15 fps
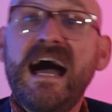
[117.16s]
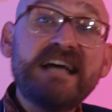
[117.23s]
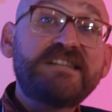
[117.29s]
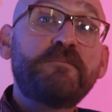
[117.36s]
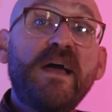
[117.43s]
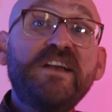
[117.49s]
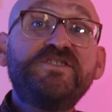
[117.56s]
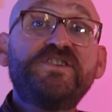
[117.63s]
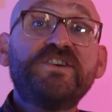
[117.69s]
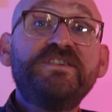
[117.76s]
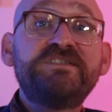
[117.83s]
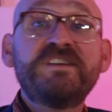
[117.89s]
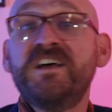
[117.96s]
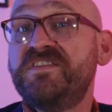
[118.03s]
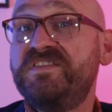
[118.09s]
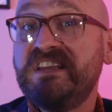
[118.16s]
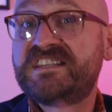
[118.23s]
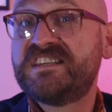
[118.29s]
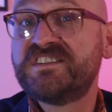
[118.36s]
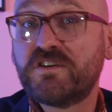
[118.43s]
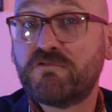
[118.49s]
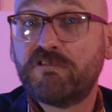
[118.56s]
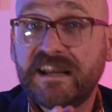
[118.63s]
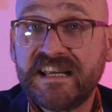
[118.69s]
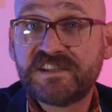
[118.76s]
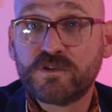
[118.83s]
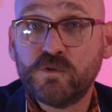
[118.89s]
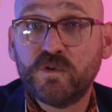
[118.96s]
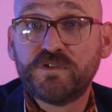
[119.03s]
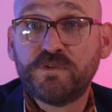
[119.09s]
As mentioned, this is a
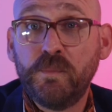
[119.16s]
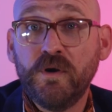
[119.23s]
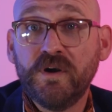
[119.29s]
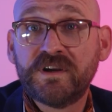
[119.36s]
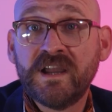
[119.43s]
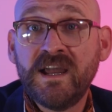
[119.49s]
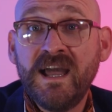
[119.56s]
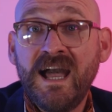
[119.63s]
resource book